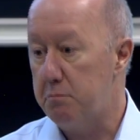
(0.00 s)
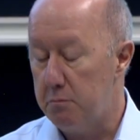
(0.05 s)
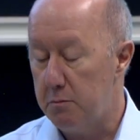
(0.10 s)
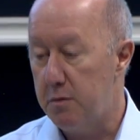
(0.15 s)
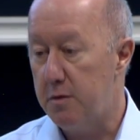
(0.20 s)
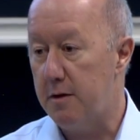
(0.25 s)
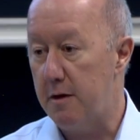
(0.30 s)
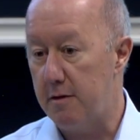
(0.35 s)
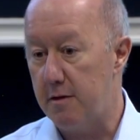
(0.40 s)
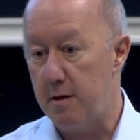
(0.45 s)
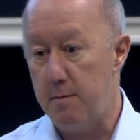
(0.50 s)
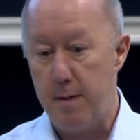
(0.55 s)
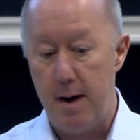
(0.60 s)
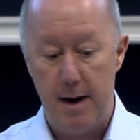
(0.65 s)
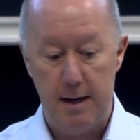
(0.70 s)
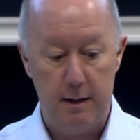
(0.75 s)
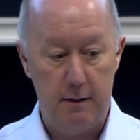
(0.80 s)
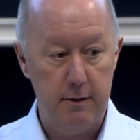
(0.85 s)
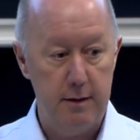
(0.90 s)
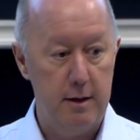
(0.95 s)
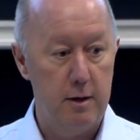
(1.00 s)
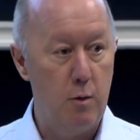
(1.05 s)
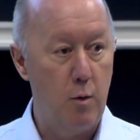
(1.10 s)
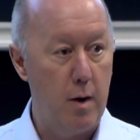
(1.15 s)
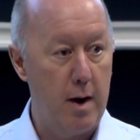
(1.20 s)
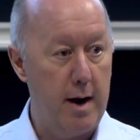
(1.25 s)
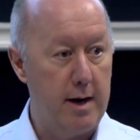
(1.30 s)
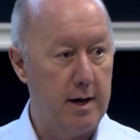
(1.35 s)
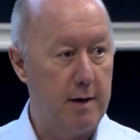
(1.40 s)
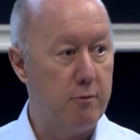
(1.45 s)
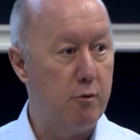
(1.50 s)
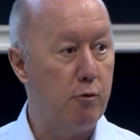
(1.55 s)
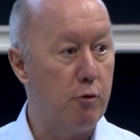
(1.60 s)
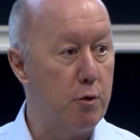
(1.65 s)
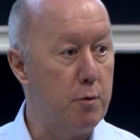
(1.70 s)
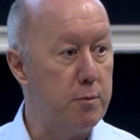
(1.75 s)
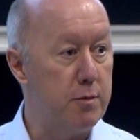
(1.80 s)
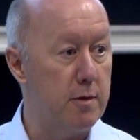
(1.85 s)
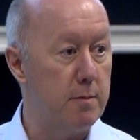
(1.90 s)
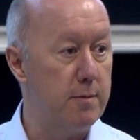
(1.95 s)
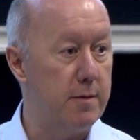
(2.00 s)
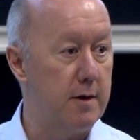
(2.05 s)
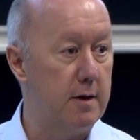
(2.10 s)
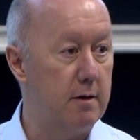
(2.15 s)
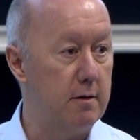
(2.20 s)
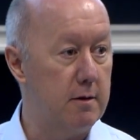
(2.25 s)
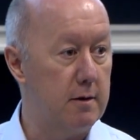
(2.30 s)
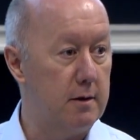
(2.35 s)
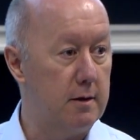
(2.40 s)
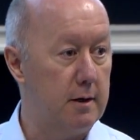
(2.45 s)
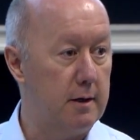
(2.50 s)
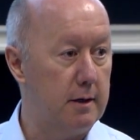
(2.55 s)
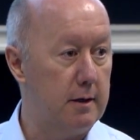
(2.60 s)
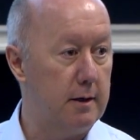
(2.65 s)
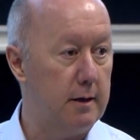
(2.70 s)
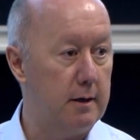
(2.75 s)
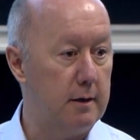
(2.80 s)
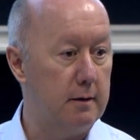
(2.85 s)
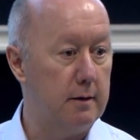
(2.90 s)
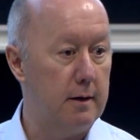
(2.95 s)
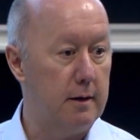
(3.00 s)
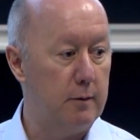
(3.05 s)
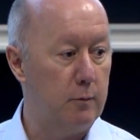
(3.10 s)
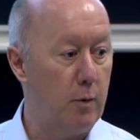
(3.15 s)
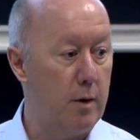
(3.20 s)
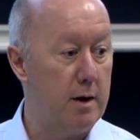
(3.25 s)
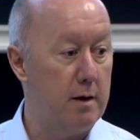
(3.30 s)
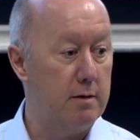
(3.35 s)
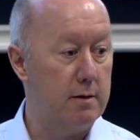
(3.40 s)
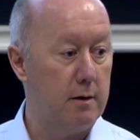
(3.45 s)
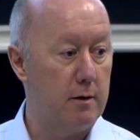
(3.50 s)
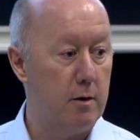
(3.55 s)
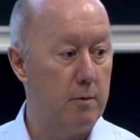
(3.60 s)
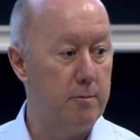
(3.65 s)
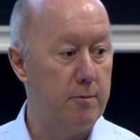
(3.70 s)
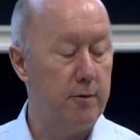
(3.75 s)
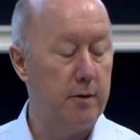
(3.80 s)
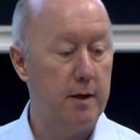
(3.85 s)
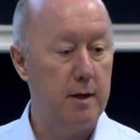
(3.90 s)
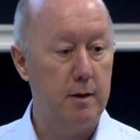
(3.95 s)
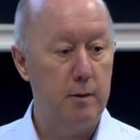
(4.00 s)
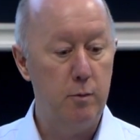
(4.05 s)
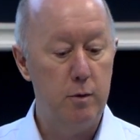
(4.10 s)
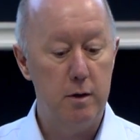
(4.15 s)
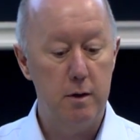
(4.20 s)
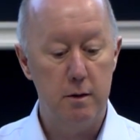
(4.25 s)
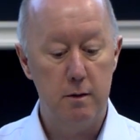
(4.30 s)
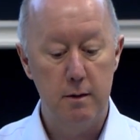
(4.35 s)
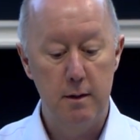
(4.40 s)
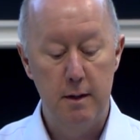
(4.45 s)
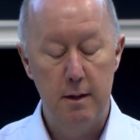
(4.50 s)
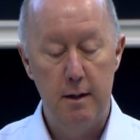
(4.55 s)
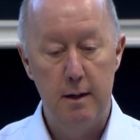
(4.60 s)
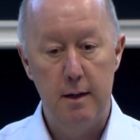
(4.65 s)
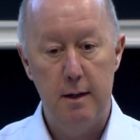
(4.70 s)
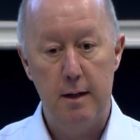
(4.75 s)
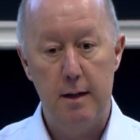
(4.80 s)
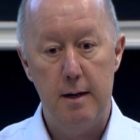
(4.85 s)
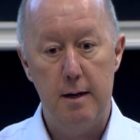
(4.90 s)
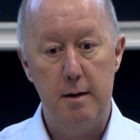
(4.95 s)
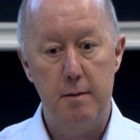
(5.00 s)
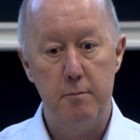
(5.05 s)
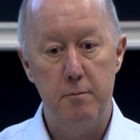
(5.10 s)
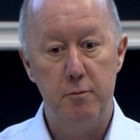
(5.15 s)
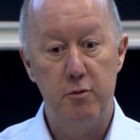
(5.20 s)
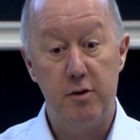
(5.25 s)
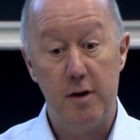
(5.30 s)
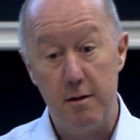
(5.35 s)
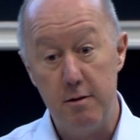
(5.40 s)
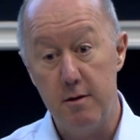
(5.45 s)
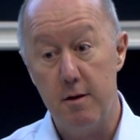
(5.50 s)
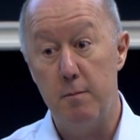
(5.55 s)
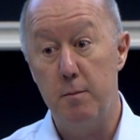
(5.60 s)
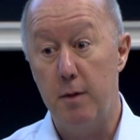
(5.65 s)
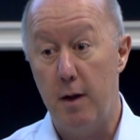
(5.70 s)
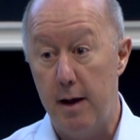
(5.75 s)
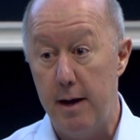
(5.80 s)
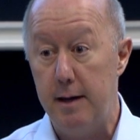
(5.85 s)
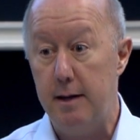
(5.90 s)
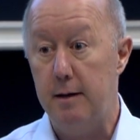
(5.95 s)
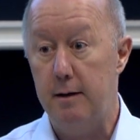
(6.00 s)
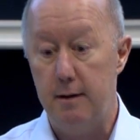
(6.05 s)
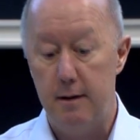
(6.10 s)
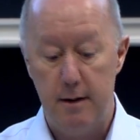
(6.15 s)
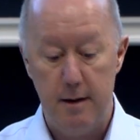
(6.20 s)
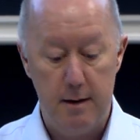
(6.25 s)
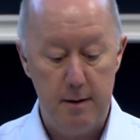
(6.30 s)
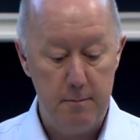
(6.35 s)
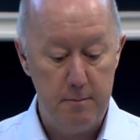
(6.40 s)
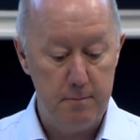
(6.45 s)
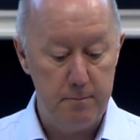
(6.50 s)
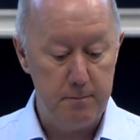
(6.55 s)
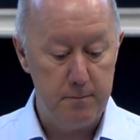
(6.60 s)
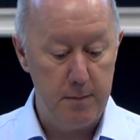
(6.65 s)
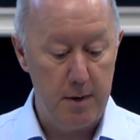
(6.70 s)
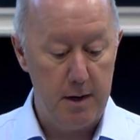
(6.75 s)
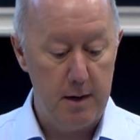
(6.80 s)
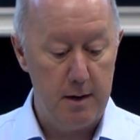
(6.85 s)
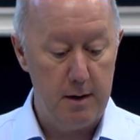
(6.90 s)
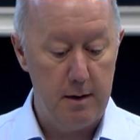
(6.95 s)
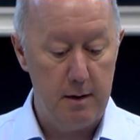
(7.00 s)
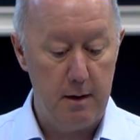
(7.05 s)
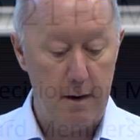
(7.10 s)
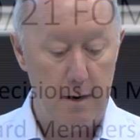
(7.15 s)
systematically in a way, and I've grouped some things in, in, in ways that hopefully will um, shed some light um, uh,